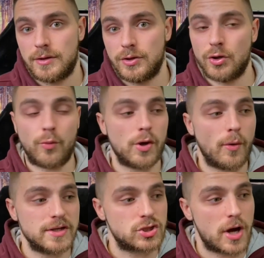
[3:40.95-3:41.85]
You know, we
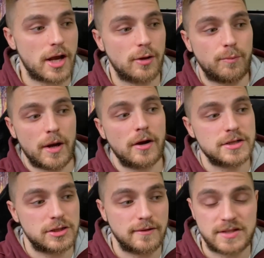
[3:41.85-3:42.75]
always try and compare
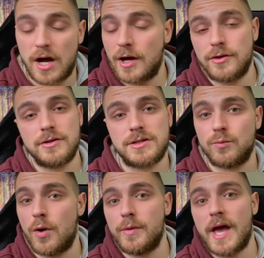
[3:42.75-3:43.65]
ourselves to others and
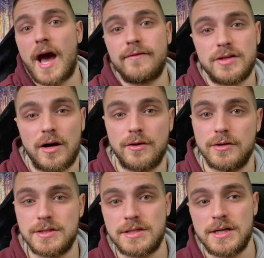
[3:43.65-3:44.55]
what we have to
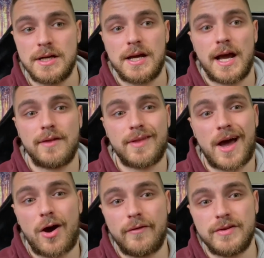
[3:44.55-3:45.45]
others. And
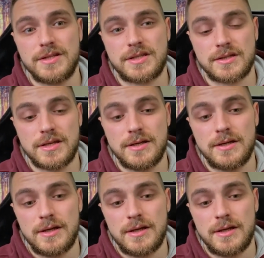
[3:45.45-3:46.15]
that obviously